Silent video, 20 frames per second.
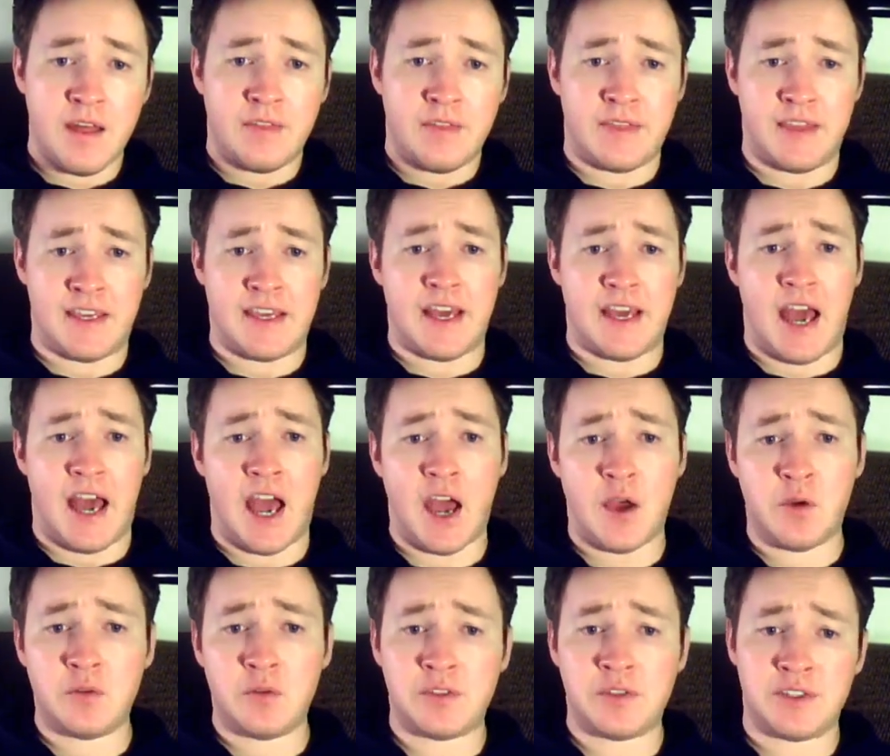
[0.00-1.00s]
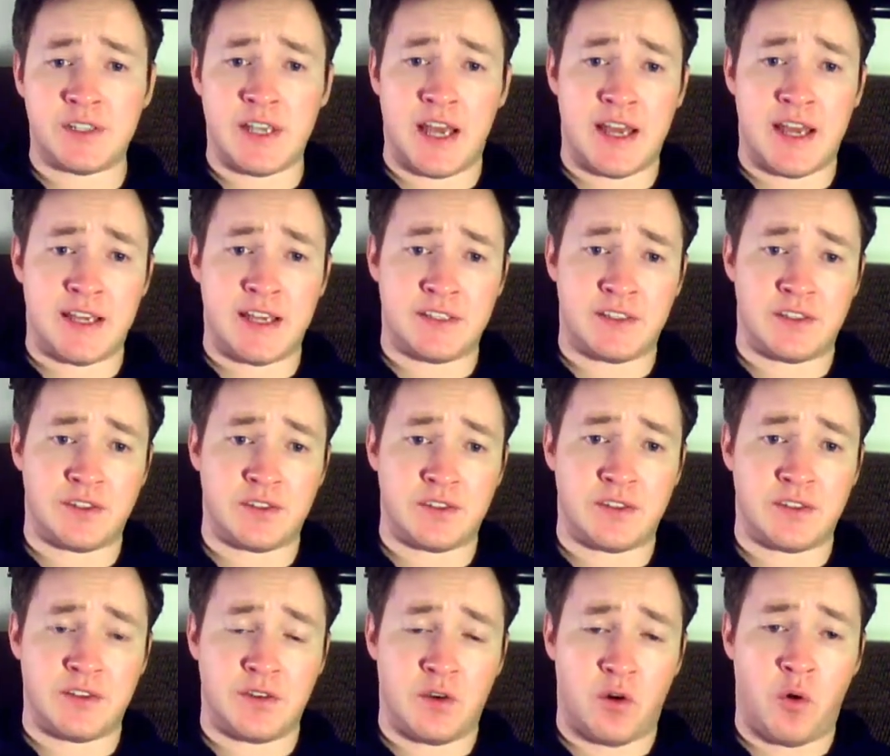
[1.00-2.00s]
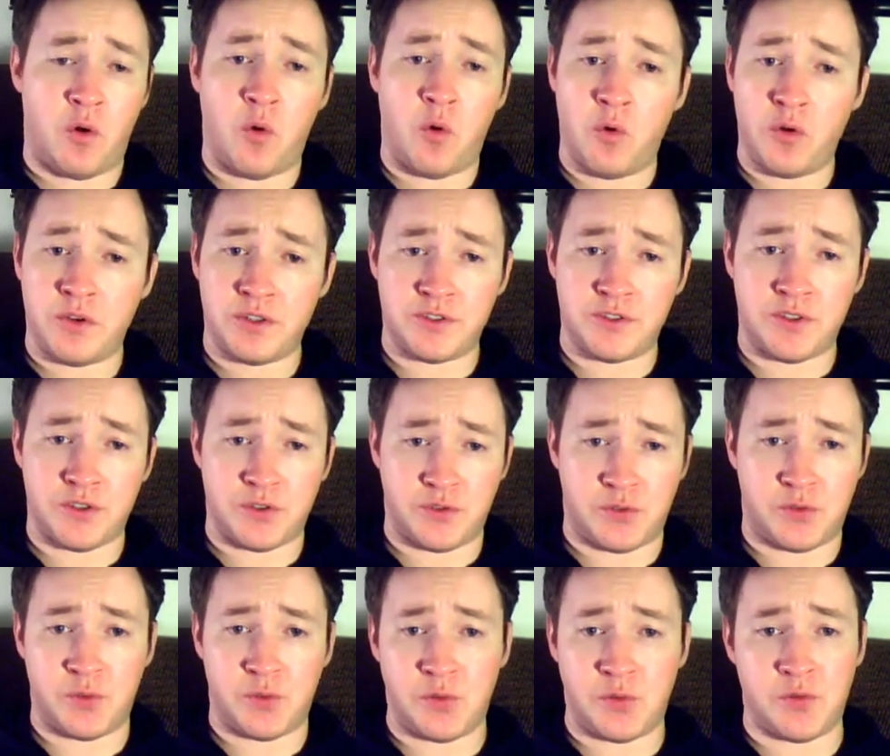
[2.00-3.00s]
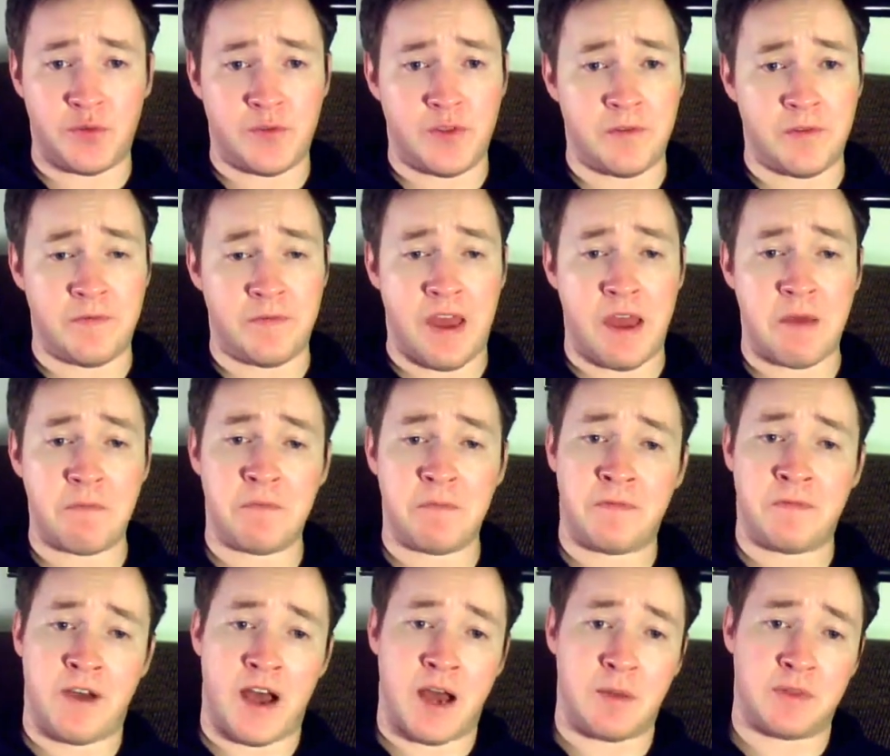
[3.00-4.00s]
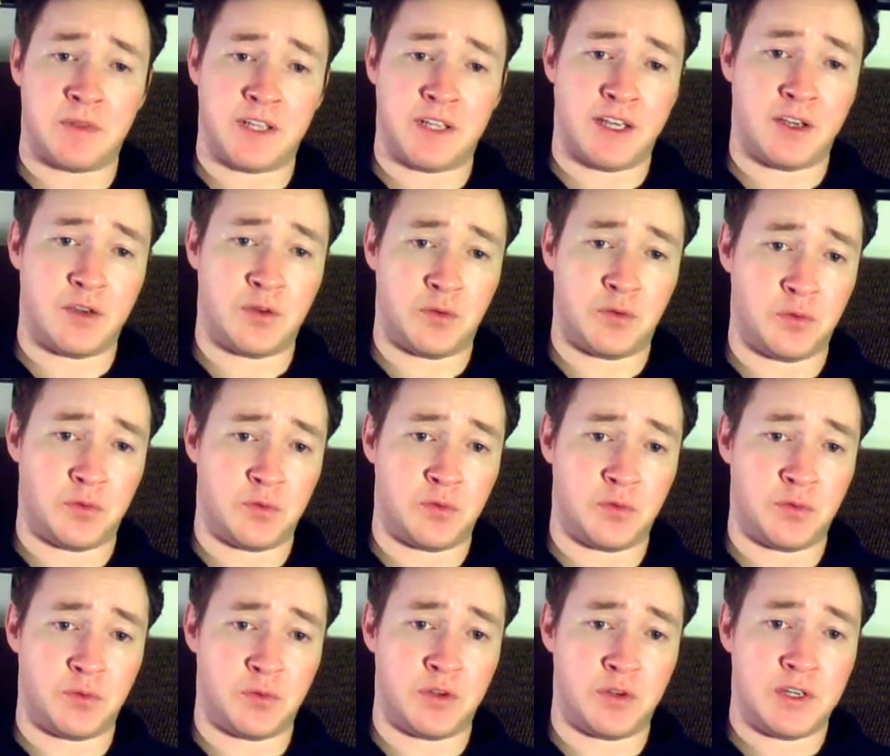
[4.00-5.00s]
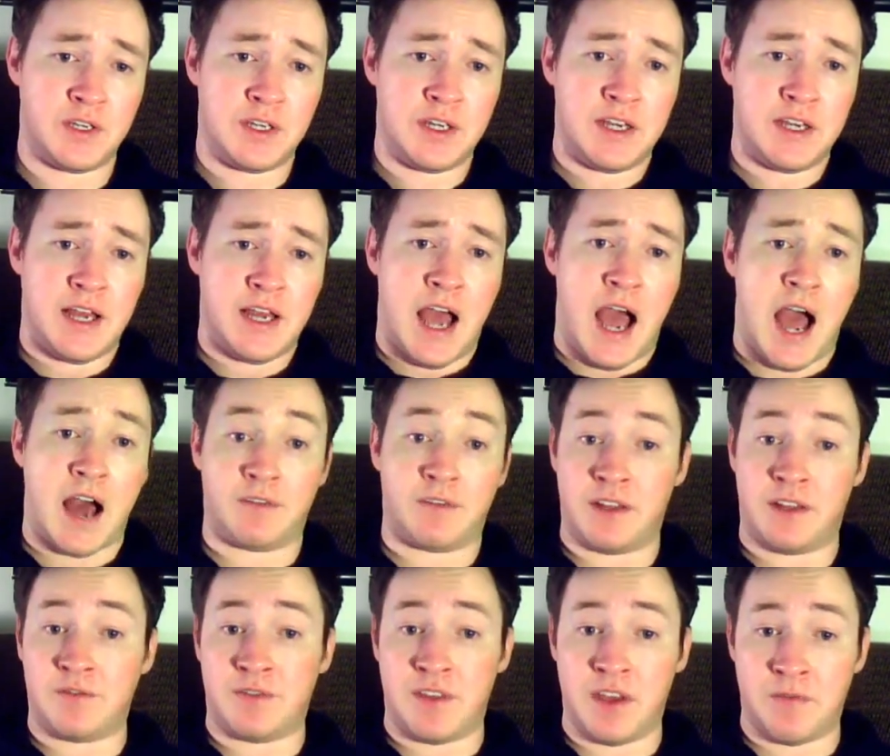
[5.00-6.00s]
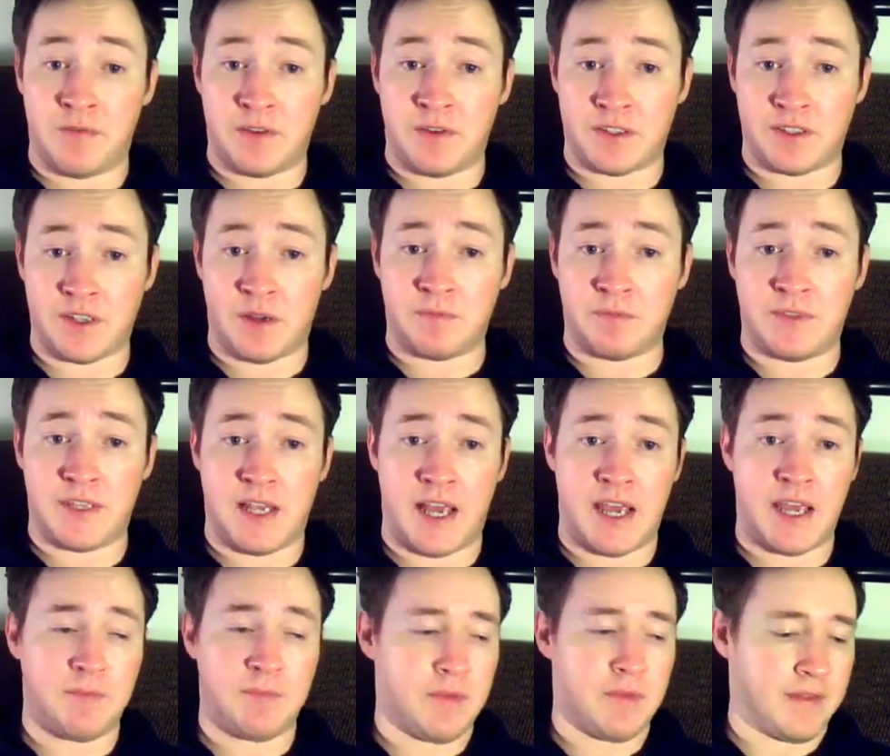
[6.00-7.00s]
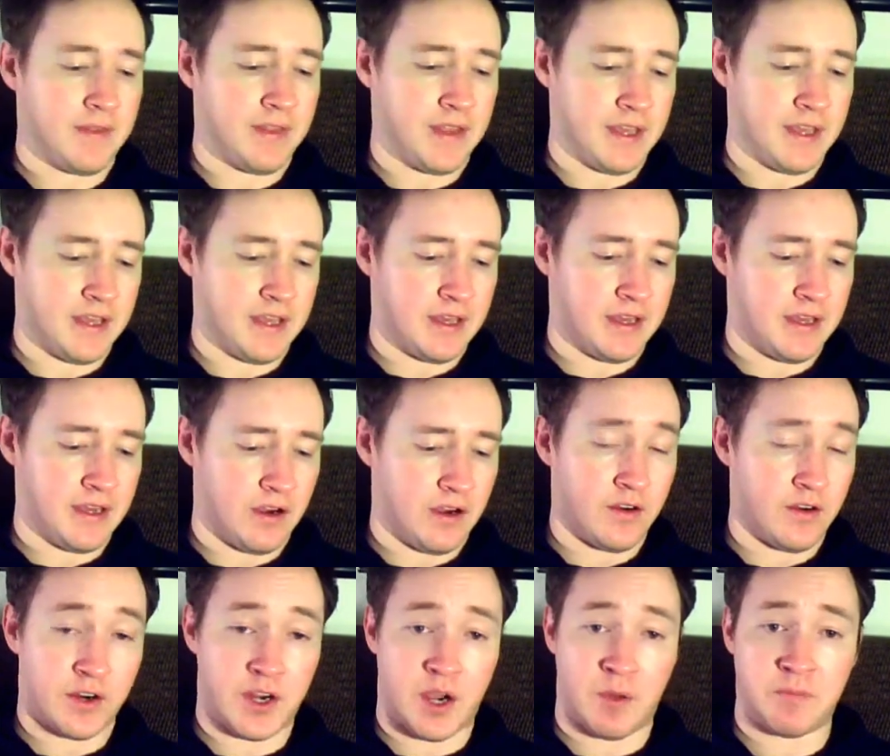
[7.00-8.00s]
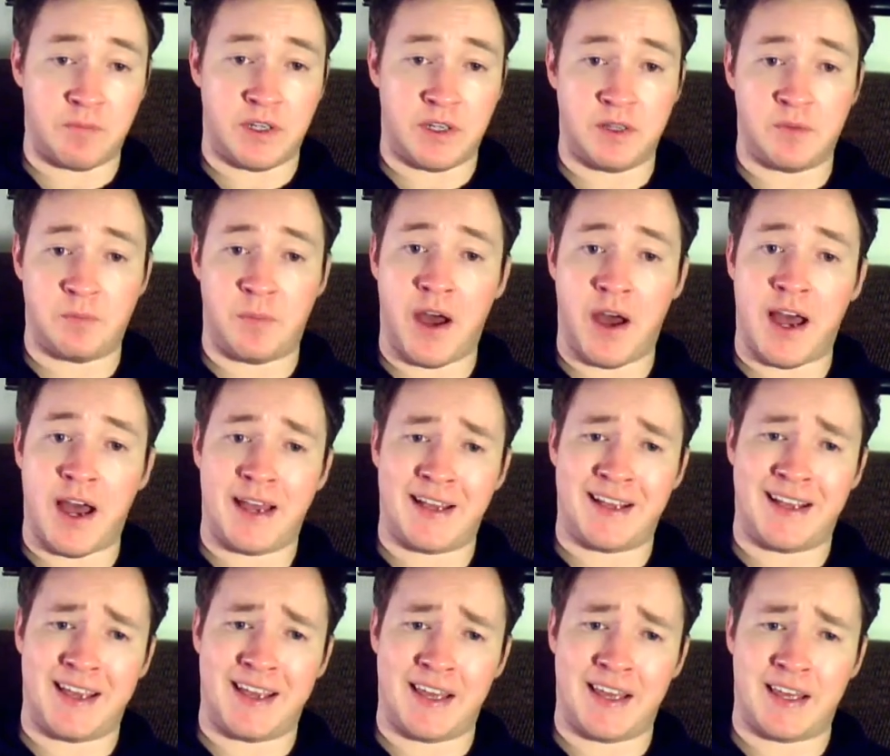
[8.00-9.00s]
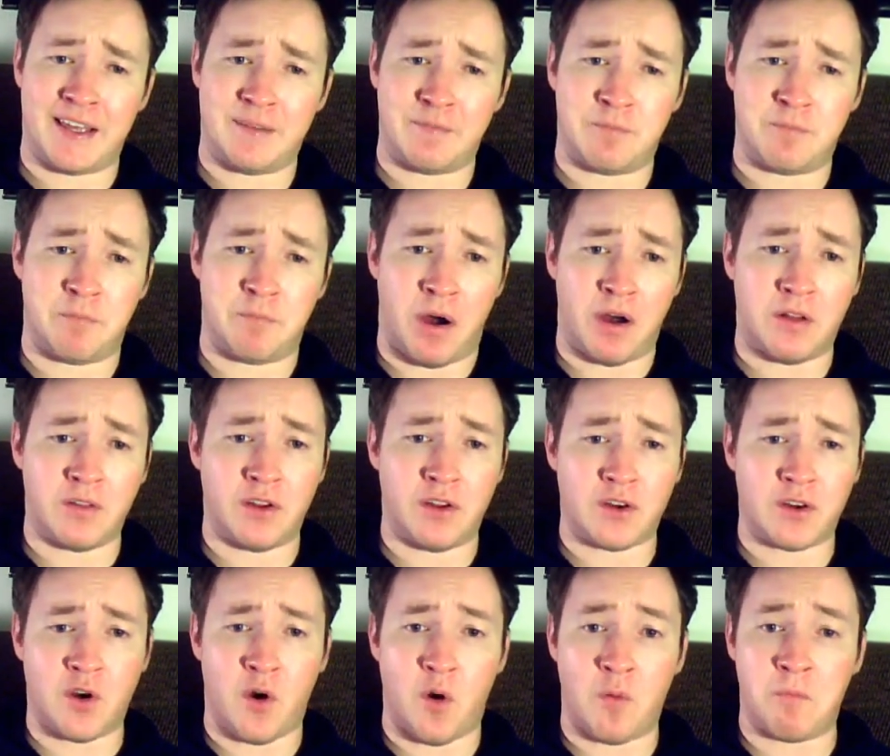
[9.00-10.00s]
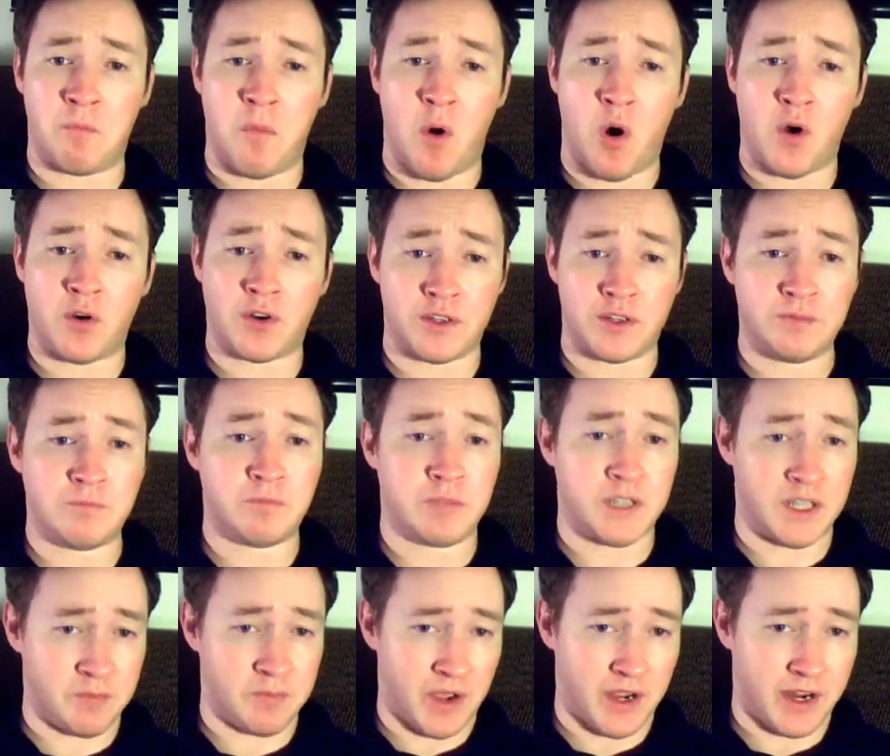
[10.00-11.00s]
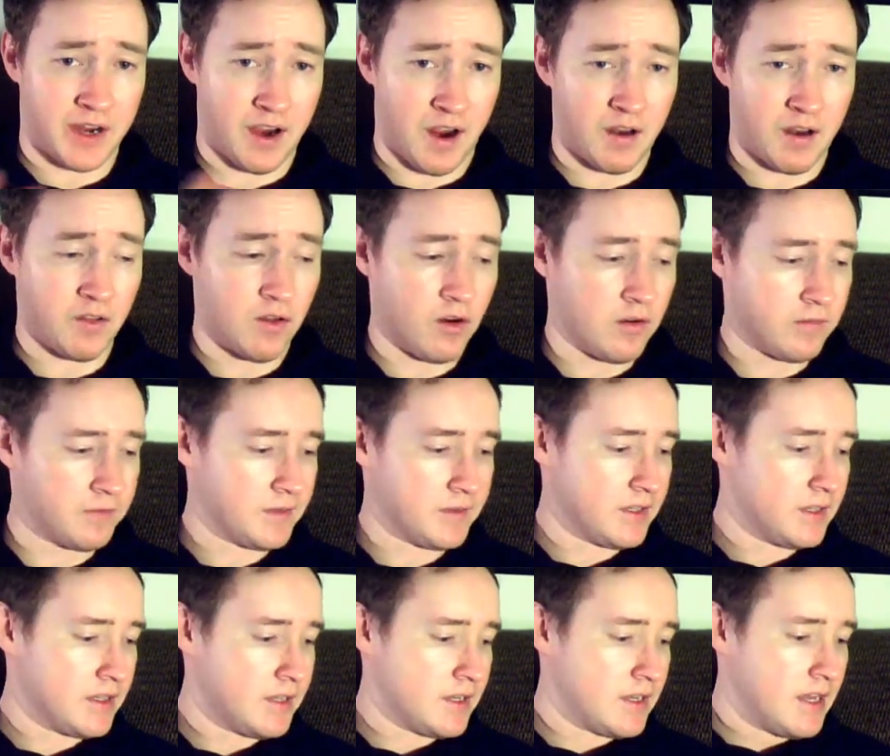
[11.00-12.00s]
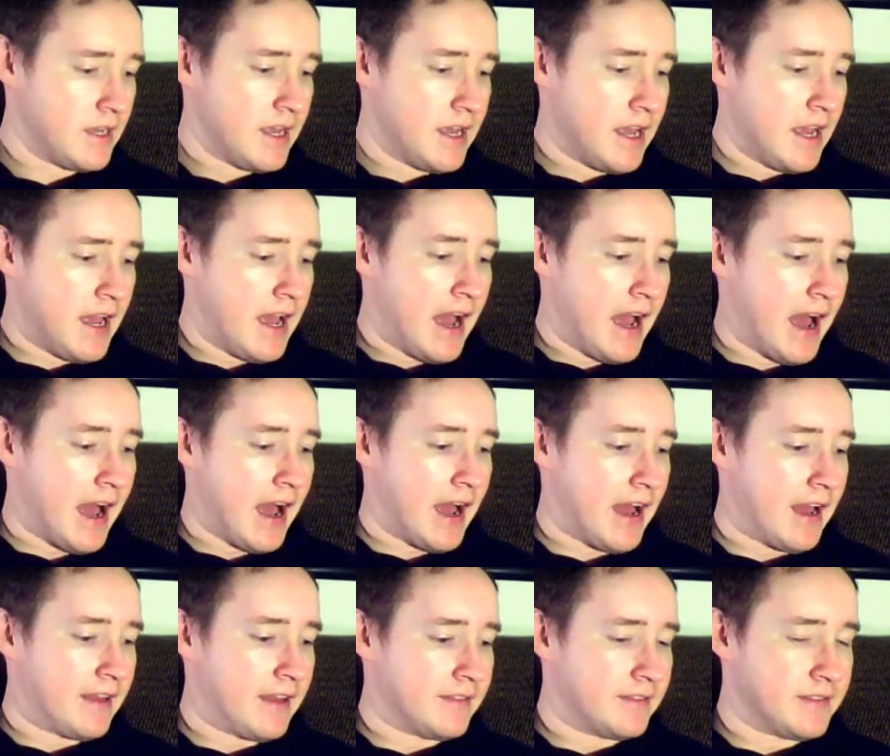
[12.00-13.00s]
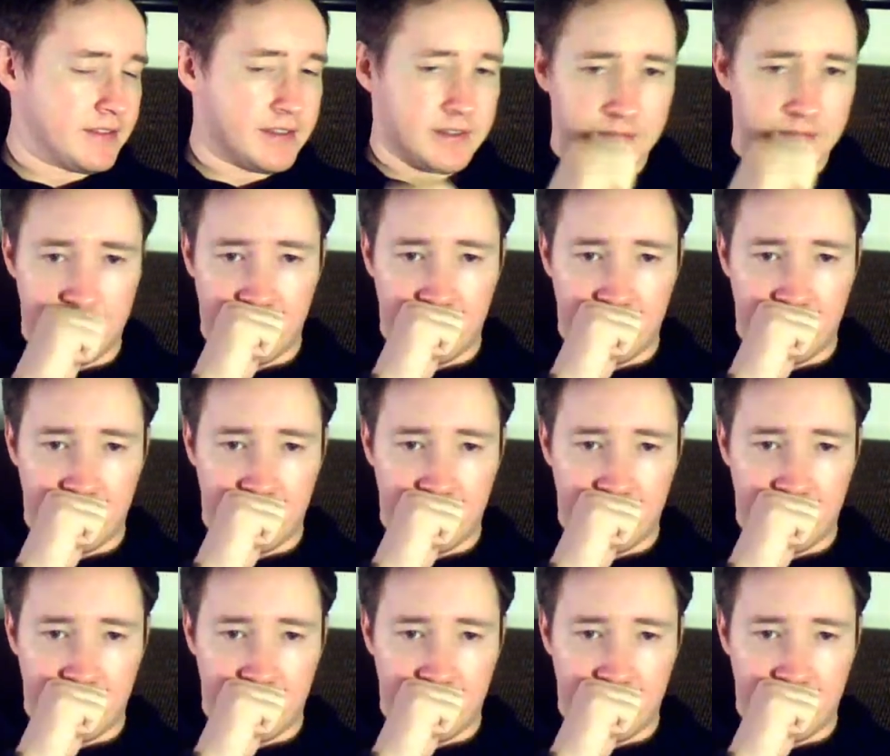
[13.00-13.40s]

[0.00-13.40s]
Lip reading: the house is host to the Femme family who have lived there for some time, and they are accompanied by a butler called Morgan, played by Karloff. And